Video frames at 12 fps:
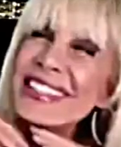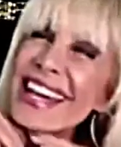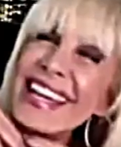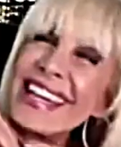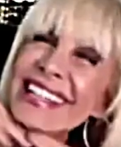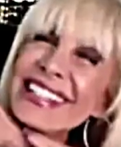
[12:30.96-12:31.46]
I?
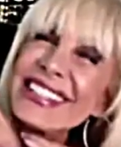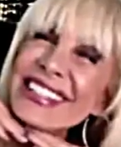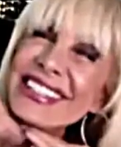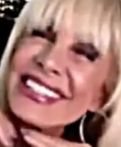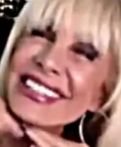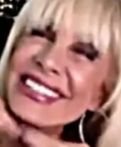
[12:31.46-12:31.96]

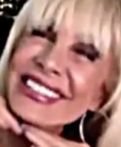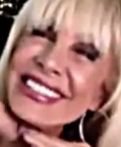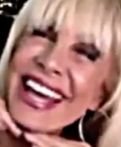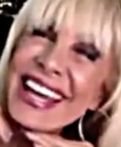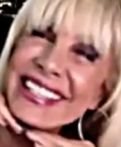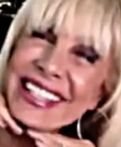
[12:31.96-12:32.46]
Ooh,
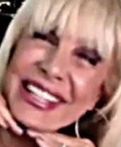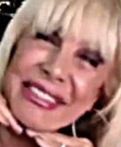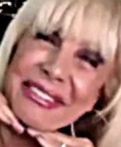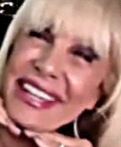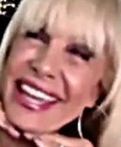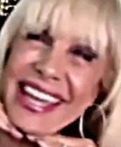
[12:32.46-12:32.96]

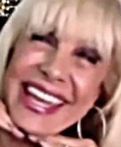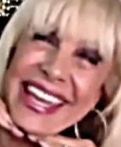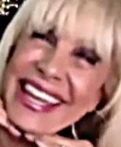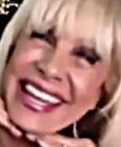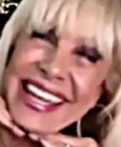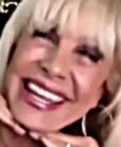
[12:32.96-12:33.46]

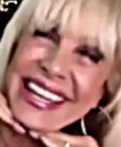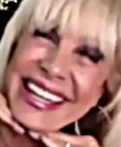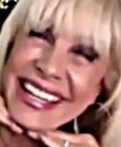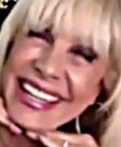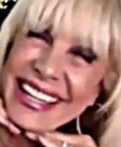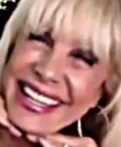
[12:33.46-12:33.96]
93.
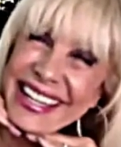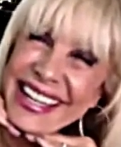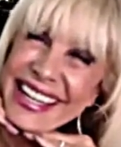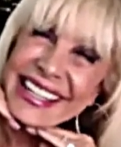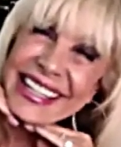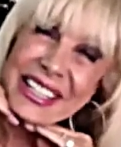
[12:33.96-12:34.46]

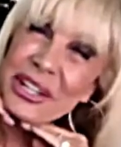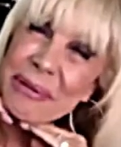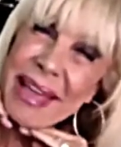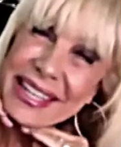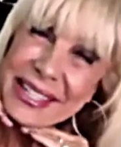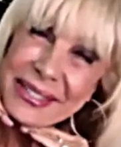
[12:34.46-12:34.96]
Can you
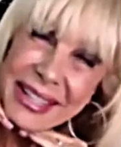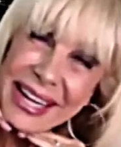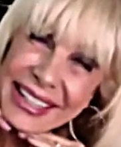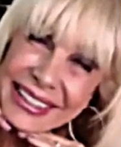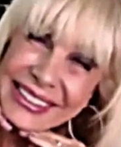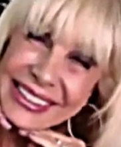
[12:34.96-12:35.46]
imagine what
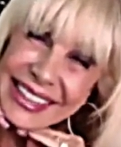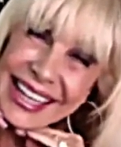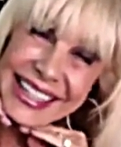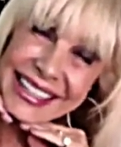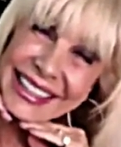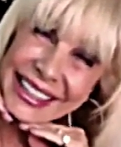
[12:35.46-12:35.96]
I'll look like
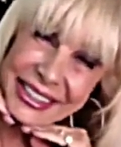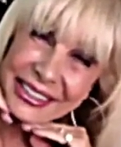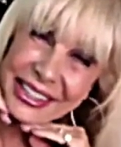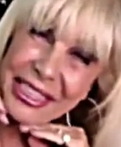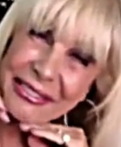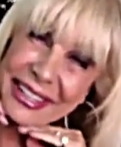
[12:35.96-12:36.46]
at
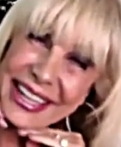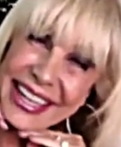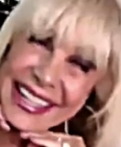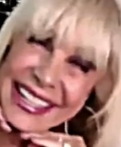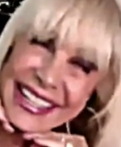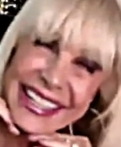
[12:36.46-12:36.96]

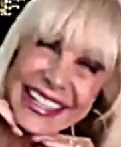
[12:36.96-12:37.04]
103?